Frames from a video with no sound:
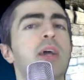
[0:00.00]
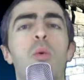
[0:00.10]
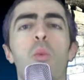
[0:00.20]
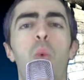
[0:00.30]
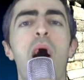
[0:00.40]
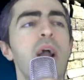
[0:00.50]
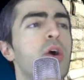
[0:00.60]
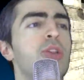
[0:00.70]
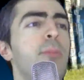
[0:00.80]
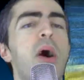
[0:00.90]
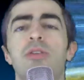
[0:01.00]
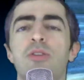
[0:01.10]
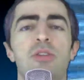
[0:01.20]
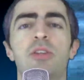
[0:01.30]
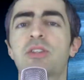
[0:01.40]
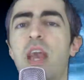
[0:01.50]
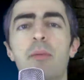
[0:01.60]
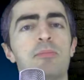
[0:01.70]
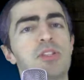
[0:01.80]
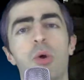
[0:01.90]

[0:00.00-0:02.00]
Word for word: Like, why are the puzzles in this game